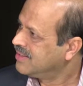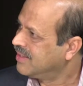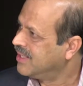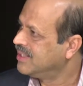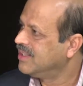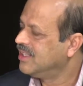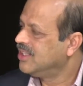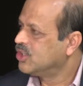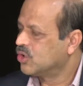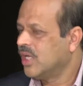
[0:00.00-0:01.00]
Right?
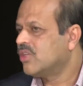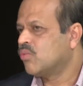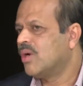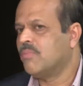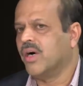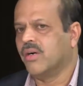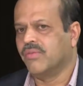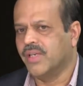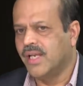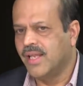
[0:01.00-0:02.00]
So that's one part
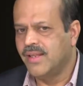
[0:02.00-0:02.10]
of it.